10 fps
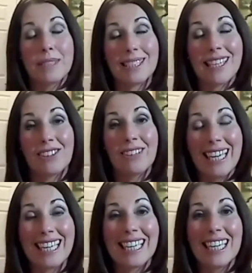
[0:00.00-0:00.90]
that are
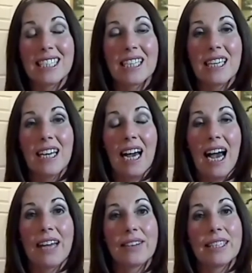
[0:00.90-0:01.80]
in it
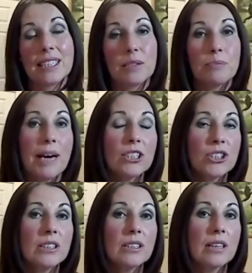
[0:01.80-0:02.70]
and these
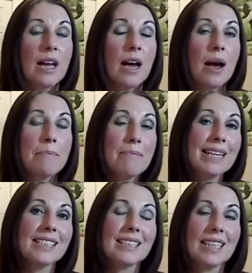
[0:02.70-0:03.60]
special
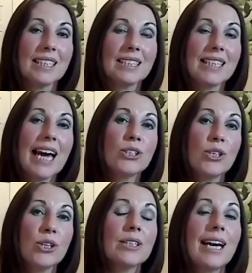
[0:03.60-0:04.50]
medicines that are
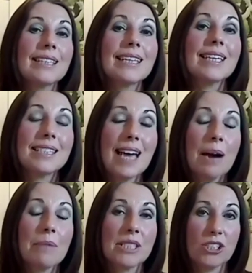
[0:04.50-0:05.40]
known as
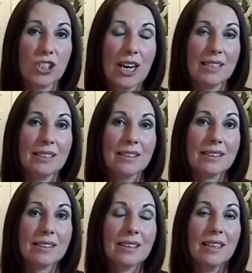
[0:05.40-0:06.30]

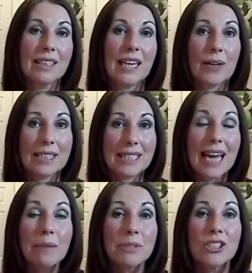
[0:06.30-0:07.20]
adaptagens. Now,
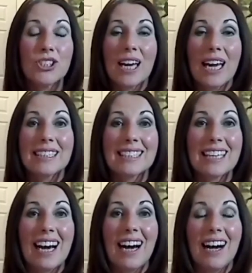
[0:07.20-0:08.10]
adaptagens
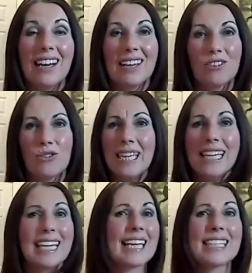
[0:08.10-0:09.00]
are really
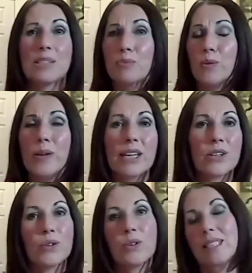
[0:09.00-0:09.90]
like this
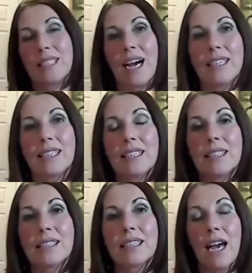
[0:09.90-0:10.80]
breakthrough
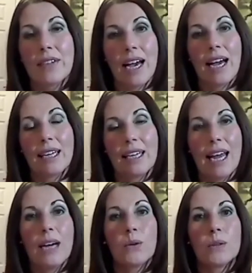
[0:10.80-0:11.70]
science that
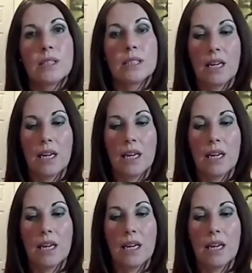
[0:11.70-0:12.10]
allows